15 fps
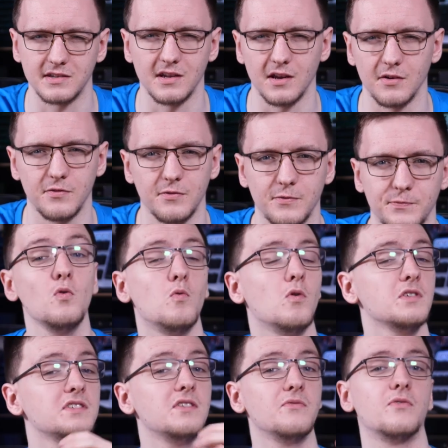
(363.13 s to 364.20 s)
stuff. So
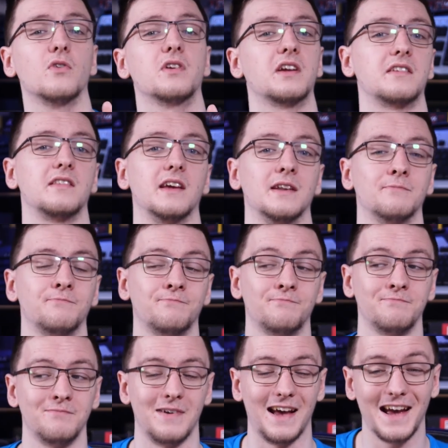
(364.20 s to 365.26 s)
what's the verdict then?
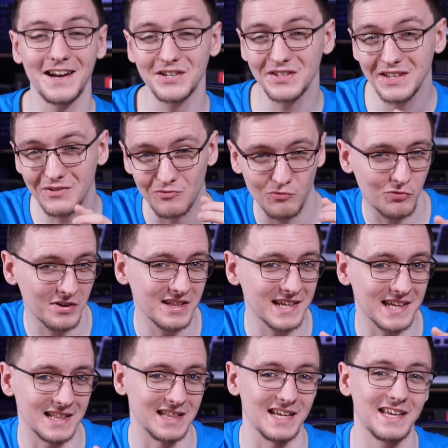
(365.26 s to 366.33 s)
I actually
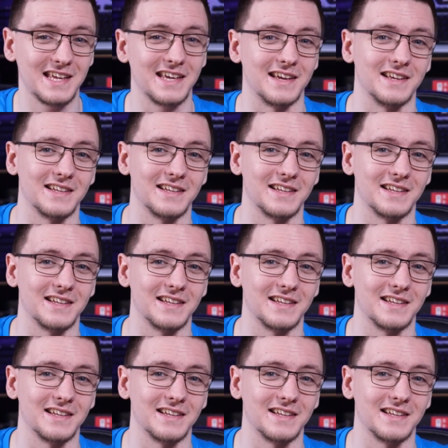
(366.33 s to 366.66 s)
really like